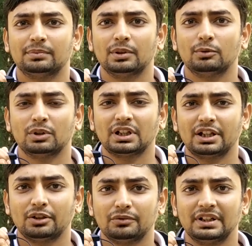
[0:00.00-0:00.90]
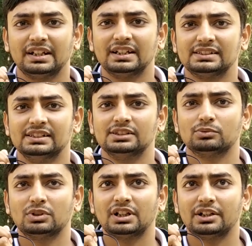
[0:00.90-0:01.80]
what are your weaknesses,
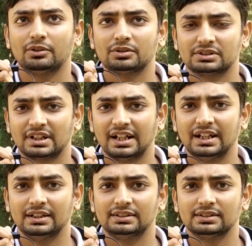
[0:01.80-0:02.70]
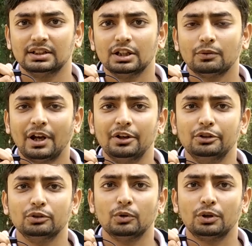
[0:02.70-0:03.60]
what are your strengths, why do you
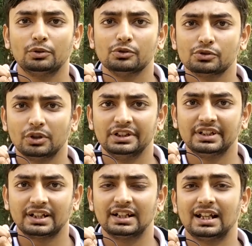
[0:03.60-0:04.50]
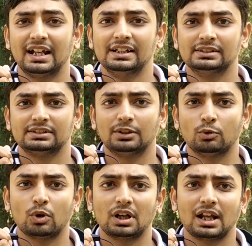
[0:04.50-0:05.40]
want to join the Reliance, and
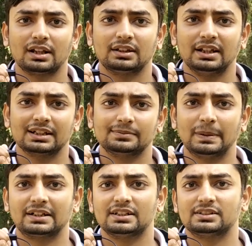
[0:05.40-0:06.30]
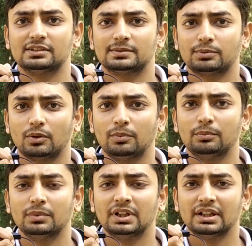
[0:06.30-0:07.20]
what are the expectations from
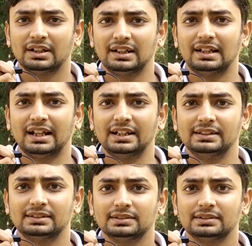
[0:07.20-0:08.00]
Reliance,